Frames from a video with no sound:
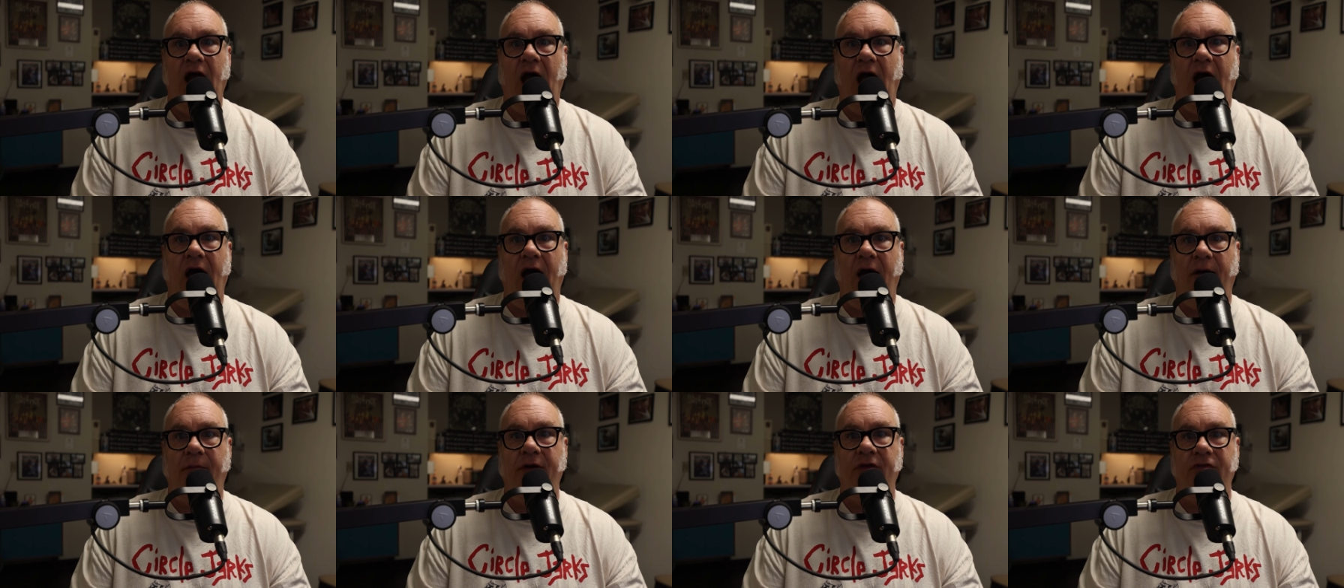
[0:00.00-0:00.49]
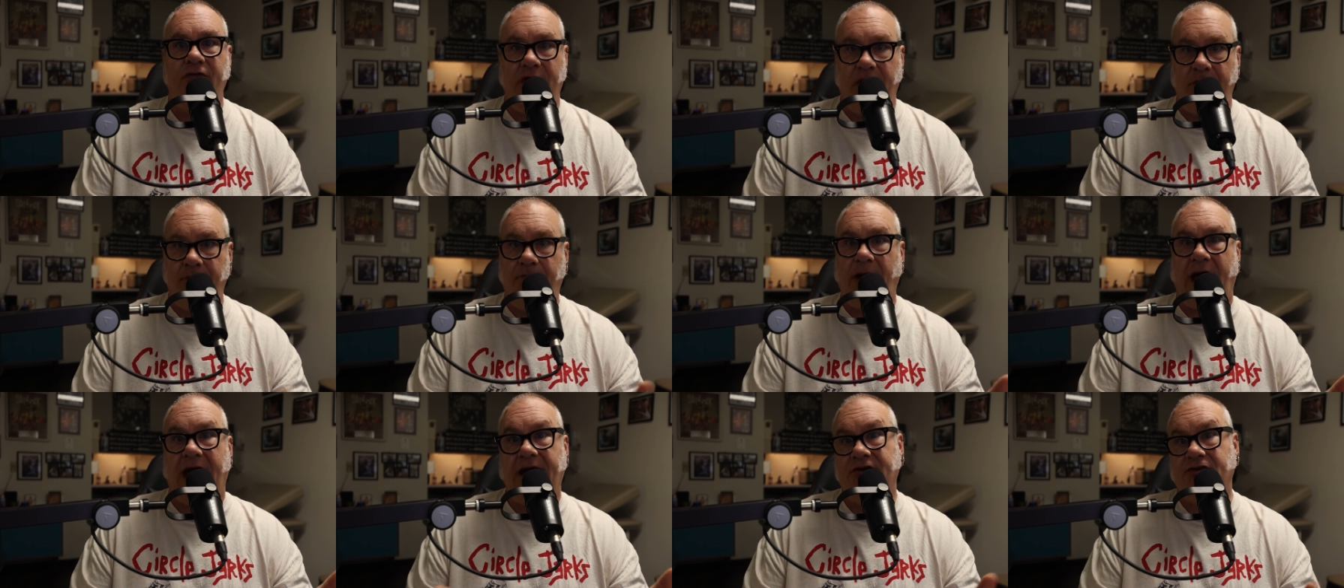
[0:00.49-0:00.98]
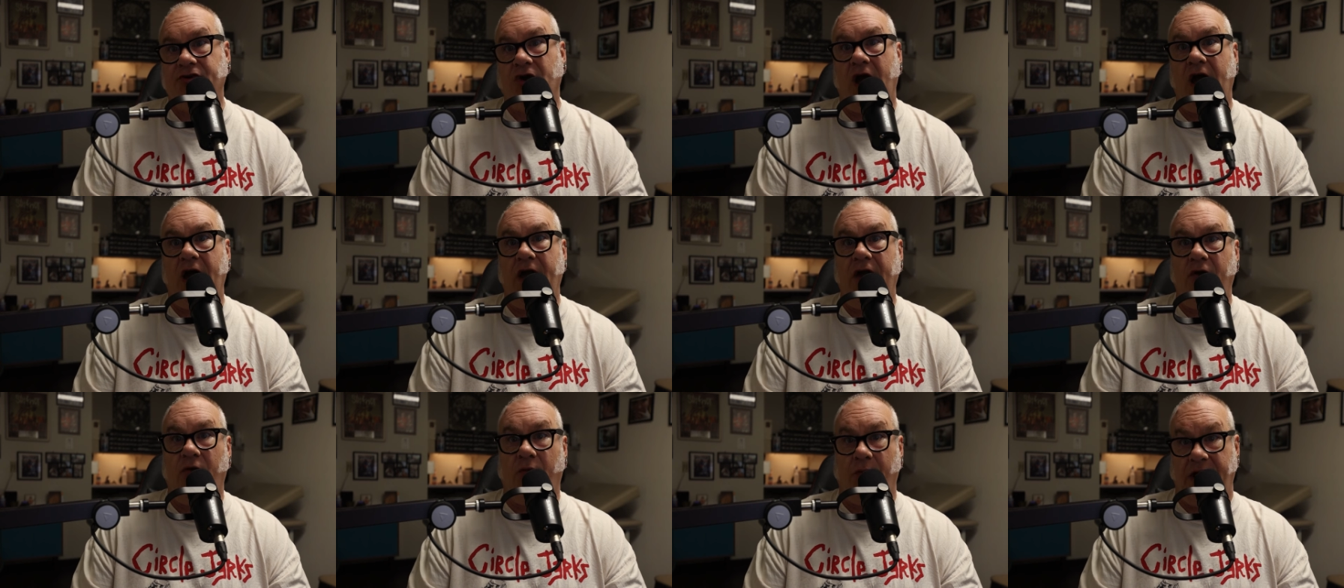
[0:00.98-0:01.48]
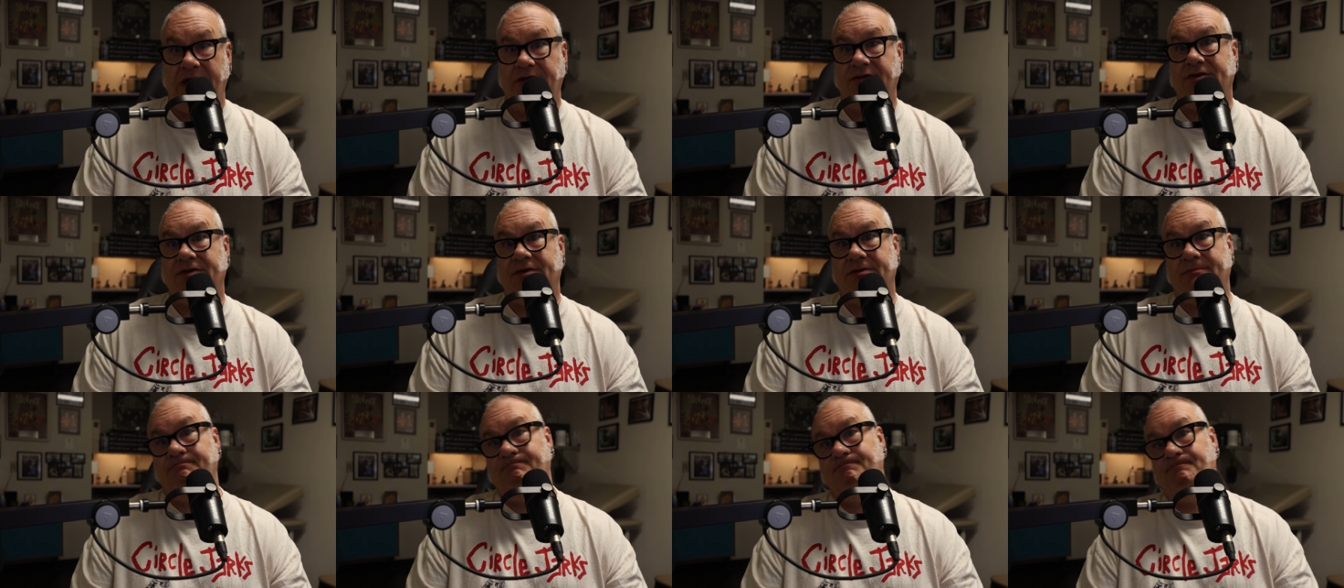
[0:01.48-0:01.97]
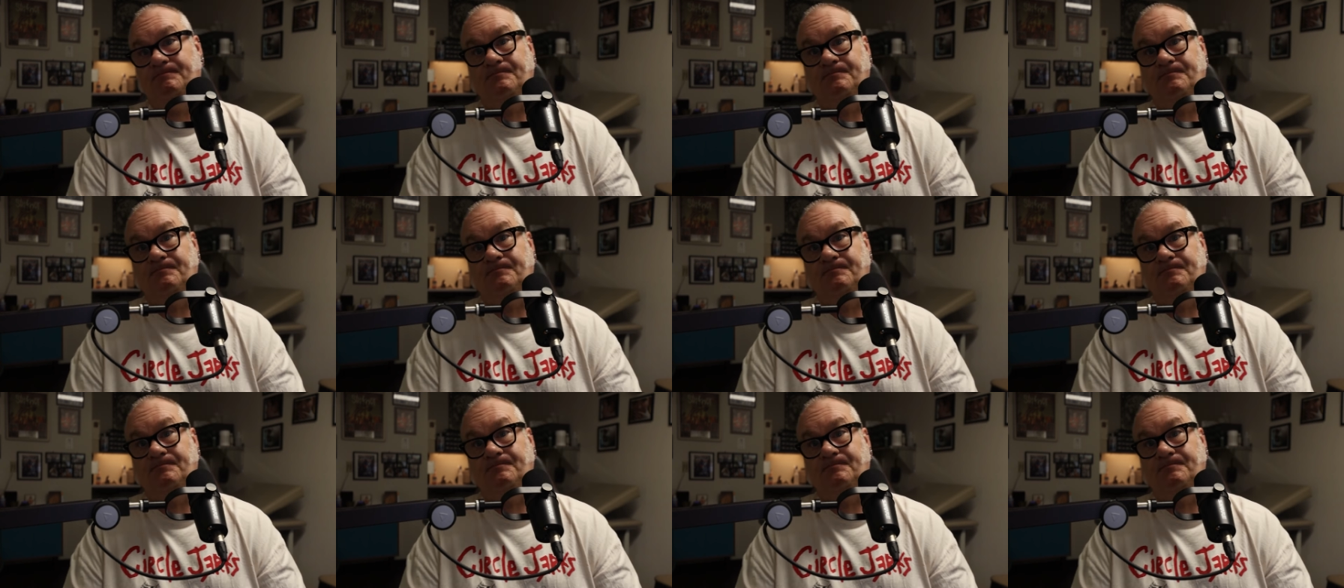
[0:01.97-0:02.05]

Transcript: um, and then pat dry or rinse.